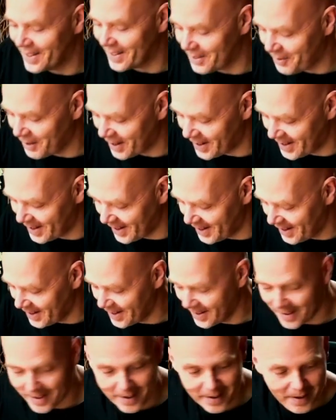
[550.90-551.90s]
crazy.
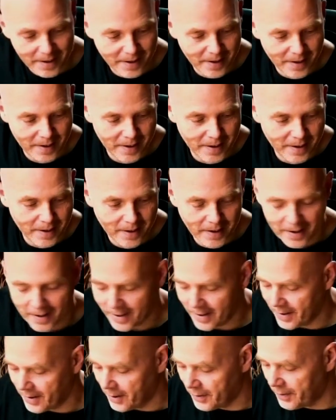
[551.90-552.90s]

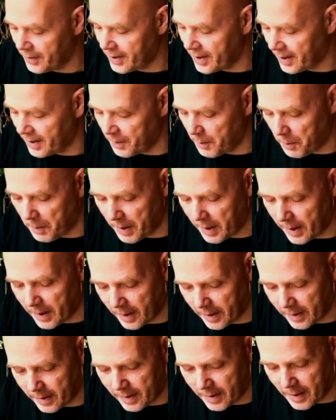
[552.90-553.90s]
All of a sudden I'm
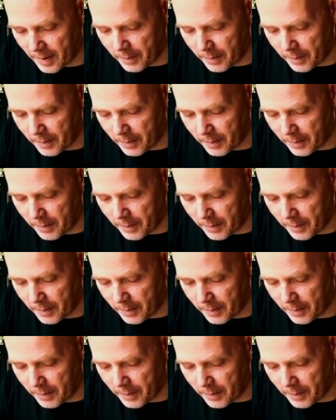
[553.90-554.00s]
making dub